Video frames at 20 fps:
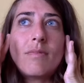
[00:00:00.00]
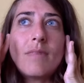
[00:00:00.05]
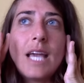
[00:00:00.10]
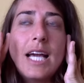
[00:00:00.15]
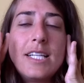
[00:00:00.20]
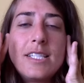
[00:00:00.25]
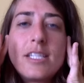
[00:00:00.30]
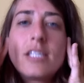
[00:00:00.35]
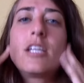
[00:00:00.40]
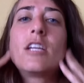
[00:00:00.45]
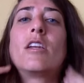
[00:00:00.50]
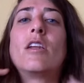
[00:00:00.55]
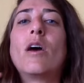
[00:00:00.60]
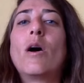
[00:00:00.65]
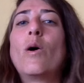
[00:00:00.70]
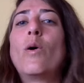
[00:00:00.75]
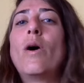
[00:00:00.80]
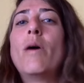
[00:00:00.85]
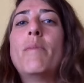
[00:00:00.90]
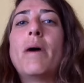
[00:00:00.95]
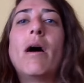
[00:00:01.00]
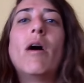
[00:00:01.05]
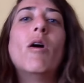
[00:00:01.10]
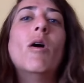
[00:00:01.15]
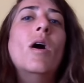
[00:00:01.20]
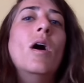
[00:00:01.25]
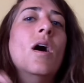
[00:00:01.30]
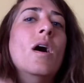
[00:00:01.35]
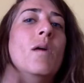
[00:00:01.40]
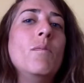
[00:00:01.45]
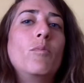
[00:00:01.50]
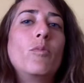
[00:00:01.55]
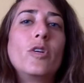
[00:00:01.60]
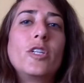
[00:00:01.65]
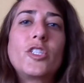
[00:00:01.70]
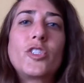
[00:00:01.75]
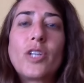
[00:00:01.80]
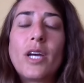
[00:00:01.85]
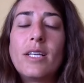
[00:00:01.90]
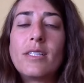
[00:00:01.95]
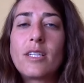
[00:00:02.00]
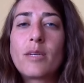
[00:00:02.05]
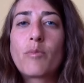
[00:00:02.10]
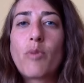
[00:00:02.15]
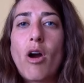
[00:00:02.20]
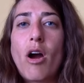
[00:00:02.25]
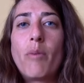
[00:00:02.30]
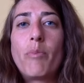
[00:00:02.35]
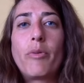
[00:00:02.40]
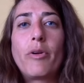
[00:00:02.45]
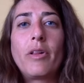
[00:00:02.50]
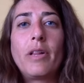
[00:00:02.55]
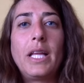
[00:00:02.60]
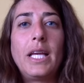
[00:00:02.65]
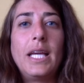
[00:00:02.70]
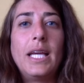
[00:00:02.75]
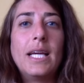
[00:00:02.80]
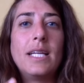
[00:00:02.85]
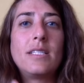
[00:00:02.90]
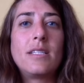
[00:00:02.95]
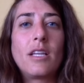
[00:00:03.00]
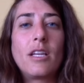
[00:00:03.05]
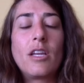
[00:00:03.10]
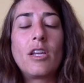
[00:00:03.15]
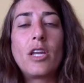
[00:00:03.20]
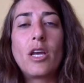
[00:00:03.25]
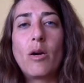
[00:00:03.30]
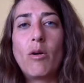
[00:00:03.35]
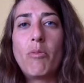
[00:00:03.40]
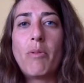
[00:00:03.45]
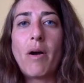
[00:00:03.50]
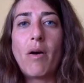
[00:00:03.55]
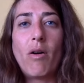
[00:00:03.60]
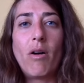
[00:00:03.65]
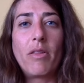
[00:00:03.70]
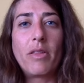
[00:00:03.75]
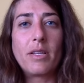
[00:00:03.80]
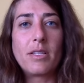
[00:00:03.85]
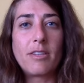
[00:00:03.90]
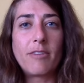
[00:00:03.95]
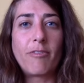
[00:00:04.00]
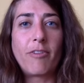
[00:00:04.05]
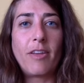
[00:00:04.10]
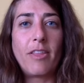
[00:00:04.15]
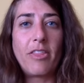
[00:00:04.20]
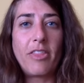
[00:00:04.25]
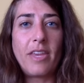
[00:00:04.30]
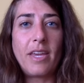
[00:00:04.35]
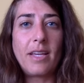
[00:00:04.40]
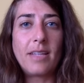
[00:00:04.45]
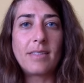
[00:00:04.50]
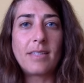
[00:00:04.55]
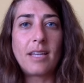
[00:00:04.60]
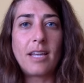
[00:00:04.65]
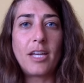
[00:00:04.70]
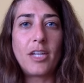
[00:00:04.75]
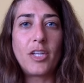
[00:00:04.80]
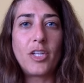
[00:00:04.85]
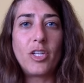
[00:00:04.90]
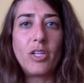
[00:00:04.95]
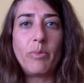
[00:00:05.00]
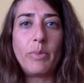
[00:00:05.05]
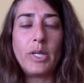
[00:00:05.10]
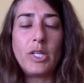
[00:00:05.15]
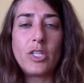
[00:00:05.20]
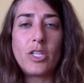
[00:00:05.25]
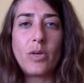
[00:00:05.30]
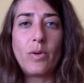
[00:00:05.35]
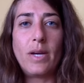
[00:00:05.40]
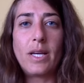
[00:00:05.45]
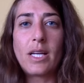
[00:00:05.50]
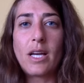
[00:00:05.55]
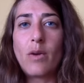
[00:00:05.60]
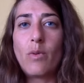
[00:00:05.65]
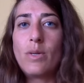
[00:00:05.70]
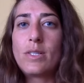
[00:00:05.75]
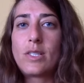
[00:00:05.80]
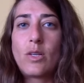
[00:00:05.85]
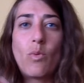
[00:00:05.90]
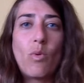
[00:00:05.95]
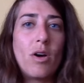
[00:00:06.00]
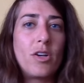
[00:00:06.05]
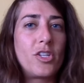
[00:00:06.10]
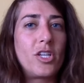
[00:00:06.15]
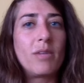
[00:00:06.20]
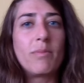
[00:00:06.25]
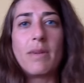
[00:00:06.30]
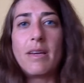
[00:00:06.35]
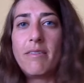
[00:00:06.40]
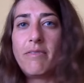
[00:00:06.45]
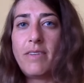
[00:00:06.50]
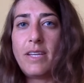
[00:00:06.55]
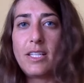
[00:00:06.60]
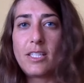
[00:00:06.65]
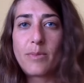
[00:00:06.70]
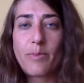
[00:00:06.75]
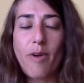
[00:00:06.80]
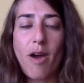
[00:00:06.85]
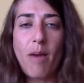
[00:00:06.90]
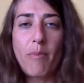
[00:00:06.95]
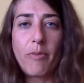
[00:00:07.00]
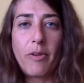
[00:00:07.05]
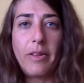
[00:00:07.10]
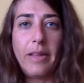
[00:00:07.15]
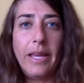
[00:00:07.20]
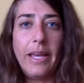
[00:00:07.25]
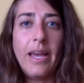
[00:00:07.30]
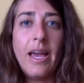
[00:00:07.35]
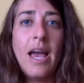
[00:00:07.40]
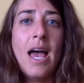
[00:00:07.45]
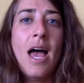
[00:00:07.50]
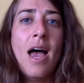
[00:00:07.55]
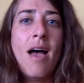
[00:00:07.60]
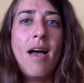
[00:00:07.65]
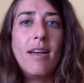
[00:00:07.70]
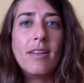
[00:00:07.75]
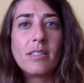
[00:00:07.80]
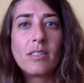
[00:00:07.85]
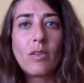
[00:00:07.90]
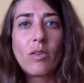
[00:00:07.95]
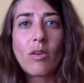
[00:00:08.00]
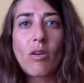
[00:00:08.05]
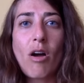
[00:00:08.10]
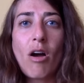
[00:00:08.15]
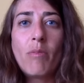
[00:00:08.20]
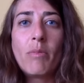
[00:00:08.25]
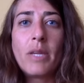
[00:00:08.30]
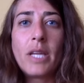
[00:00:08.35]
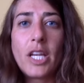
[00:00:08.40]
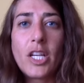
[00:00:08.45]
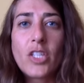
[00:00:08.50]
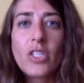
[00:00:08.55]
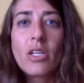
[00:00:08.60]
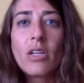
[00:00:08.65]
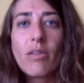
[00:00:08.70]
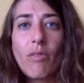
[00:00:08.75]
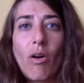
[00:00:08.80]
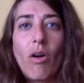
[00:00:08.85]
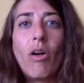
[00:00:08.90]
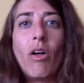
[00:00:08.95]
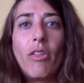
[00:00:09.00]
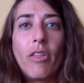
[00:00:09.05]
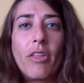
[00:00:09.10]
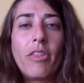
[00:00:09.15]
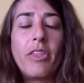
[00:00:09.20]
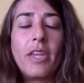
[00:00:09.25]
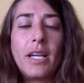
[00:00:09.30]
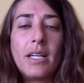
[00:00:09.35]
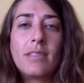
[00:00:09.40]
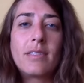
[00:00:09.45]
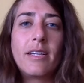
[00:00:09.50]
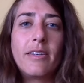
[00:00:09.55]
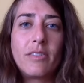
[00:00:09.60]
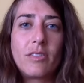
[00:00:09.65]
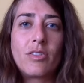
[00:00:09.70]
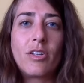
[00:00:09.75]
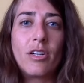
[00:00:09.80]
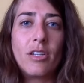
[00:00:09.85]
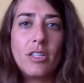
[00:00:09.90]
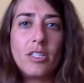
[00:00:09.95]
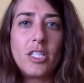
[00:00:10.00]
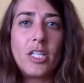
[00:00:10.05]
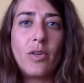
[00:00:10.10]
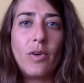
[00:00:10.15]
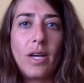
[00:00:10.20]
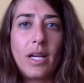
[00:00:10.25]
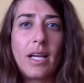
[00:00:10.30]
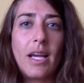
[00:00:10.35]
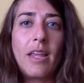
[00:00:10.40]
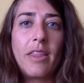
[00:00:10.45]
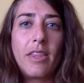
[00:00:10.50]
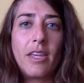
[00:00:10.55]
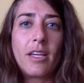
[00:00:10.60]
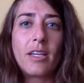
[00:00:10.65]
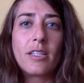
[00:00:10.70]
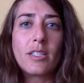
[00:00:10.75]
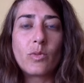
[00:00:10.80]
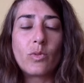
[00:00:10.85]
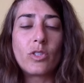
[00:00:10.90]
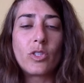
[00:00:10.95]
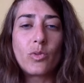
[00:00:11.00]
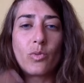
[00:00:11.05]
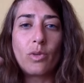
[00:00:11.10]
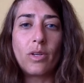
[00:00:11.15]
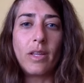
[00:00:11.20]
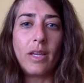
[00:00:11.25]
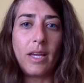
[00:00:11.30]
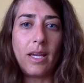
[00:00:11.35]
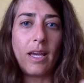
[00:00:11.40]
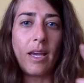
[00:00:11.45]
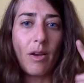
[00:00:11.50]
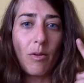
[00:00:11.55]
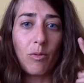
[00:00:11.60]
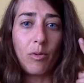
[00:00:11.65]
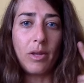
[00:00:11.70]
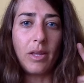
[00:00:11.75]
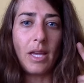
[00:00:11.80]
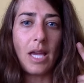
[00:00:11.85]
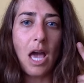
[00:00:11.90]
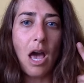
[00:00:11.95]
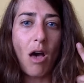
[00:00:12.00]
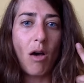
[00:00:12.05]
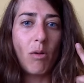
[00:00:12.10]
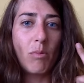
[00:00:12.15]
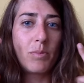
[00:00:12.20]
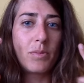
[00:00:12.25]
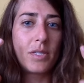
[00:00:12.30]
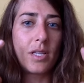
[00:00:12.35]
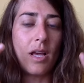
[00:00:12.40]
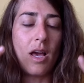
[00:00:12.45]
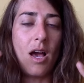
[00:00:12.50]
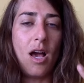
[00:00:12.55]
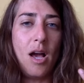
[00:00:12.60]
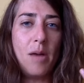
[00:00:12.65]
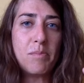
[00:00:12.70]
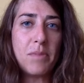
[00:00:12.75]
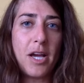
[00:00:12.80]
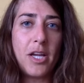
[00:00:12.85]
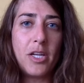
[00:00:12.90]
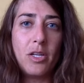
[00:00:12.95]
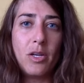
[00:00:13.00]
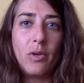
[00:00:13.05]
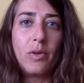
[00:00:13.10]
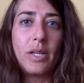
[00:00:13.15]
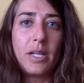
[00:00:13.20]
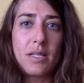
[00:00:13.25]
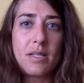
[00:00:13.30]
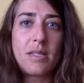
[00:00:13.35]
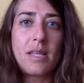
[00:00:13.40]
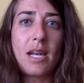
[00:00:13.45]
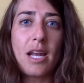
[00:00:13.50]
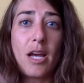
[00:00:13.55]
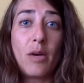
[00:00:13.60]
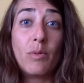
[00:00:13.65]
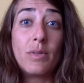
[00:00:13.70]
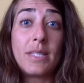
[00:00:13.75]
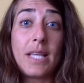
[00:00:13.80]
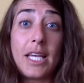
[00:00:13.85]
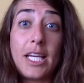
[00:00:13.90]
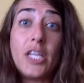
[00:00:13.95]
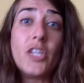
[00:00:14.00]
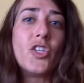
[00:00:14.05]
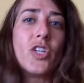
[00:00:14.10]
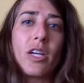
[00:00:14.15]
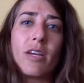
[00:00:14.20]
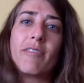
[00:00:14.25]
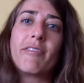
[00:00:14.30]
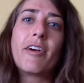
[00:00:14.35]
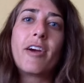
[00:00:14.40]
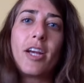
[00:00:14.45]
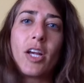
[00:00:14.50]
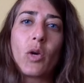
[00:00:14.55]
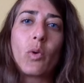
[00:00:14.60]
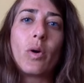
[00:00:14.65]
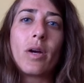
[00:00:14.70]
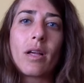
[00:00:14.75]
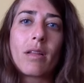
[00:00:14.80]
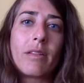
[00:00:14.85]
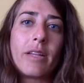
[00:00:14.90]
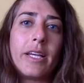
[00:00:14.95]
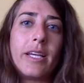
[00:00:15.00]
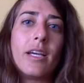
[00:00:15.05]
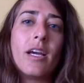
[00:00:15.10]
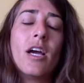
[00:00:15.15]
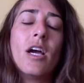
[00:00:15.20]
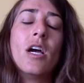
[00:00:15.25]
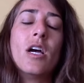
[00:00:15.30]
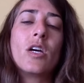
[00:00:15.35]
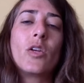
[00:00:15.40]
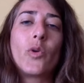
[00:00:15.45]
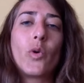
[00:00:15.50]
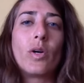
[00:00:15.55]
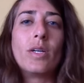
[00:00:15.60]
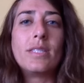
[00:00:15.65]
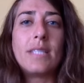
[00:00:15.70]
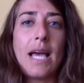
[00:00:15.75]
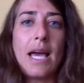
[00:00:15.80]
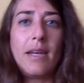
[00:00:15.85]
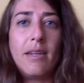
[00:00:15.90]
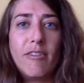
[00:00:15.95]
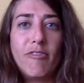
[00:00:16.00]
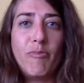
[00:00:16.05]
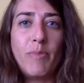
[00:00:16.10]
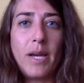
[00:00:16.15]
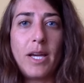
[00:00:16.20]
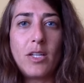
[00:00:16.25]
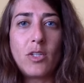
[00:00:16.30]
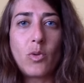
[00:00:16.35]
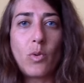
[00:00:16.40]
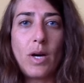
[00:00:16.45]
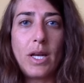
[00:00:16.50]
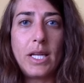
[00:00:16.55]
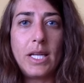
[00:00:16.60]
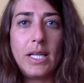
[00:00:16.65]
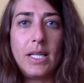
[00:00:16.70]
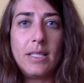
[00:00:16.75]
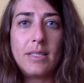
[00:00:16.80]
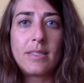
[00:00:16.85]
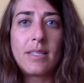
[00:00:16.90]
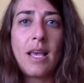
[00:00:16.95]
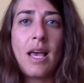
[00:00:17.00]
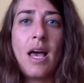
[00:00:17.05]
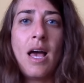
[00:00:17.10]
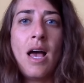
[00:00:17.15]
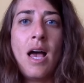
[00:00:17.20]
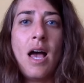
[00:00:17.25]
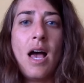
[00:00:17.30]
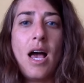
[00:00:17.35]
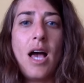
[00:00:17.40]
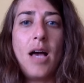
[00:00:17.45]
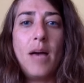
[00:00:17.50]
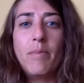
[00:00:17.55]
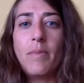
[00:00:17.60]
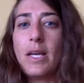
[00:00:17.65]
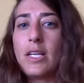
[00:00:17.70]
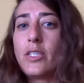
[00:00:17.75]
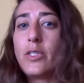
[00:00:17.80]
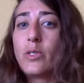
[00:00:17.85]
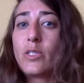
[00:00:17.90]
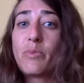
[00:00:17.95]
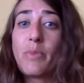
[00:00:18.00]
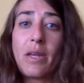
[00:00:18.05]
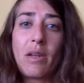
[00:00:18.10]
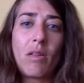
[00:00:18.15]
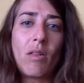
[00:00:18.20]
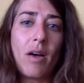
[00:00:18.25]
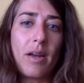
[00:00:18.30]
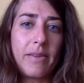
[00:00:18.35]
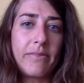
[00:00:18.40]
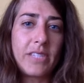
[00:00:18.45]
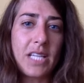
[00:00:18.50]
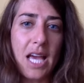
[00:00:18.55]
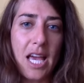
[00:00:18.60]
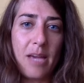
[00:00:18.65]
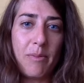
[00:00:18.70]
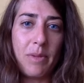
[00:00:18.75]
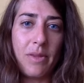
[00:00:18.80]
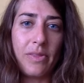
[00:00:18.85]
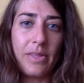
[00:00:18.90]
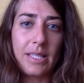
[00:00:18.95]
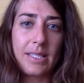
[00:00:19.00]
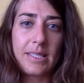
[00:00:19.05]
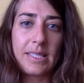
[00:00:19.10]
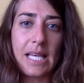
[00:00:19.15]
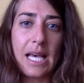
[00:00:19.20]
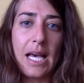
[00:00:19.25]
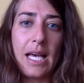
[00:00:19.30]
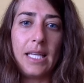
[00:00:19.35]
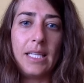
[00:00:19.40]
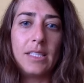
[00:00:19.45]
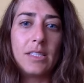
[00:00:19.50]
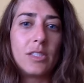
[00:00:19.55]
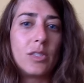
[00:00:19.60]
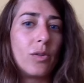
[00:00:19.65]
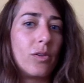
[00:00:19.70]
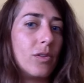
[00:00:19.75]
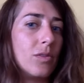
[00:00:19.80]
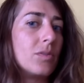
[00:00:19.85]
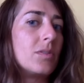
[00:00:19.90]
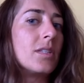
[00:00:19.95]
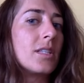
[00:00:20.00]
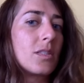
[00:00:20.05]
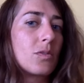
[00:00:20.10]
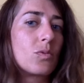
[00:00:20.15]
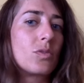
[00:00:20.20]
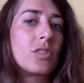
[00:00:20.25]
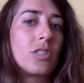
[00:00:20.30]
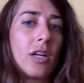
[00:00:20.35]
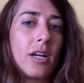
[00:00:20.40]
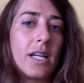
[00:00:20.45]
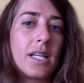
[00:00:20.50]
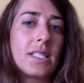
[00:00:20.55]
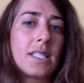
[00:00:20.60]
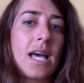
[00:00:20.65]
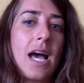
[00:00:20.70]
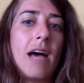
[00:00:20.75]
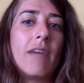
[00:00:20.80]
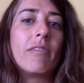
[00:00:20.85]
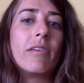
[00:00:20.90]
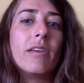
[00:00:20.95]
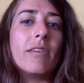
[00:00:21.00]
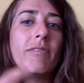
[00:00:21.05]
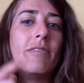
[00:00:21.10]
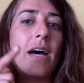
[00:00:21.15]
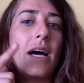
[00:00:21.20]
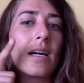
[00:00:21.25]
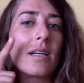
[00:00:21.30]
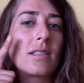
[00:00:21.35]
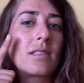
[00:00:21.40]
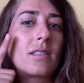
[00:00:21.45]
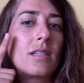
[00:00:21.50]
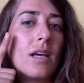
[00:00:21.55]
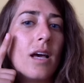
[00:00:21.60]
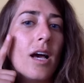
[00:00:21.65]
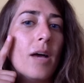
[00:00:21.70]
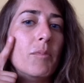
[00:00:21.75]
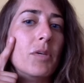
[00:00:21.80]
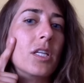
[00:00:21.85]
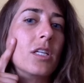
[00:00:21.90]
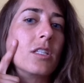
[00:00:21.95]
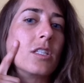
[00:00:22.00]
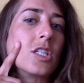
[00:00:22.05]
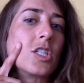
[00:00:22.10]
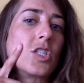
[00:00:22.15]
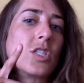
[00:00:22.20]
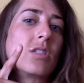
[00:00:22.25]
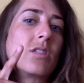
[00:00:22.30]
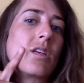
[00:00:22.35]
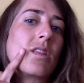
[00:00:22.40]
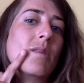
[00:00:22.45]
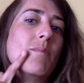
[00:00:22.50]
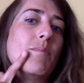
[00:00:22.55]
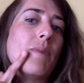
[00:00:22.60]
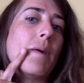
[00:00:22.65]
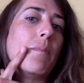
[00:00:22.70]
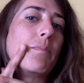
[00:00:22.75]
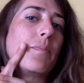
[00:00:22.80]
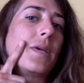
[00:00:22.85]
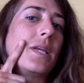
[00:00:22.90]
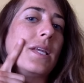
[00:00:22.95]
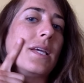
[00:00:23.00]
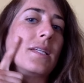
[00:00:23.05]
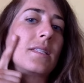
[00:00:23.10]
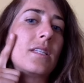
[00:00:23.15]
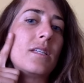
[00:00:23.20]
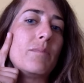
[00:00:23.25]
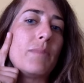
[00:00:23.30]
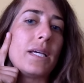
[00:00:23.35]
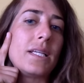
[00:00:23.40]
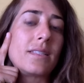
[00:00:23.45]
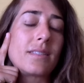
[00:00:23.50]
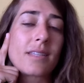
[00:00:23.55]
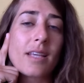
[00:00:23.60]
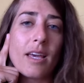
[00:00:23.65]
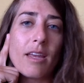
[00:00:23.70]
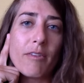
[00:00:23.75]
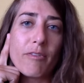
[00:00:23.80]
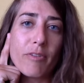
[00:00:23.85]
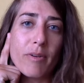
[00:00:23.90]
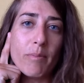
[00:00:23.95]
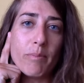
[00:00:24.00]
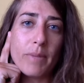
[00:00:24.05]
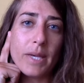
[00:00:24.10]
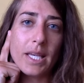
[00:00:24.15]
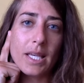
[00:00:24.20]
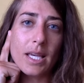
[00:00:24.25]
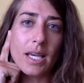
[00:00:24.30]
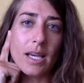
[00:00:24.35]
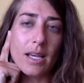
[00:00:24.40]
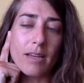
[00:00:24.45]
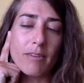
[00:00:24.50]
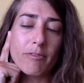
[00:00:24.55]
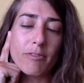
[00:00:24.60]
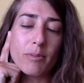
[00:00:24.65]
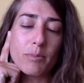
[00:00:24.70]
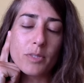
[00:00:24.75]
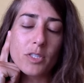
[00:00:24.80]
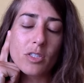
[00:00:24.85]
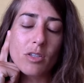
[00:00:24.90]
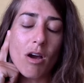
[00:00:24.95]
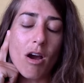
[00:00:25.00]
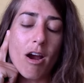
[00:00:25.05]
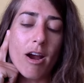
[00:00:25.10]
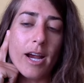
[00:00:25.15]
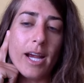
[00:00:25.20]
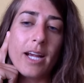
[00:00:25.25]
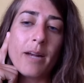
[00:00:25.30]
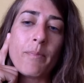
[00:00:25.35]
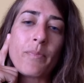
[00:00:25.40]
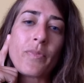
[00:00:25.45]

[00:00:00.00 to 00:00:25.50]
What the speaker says: I didn't know about moisturizing properly. I didn't know about all the different things that I should be doing. I wasn't washing my face properly. And so the combination of all the things I've started doing, I think, is what's really, really helped. I noticed that I was aging very quickly towards the end of my 20s. I do spend a lot of time in the sun, and so those things were starting to have an effect, in addition to the bumpiness in my skin from picking and from scarring.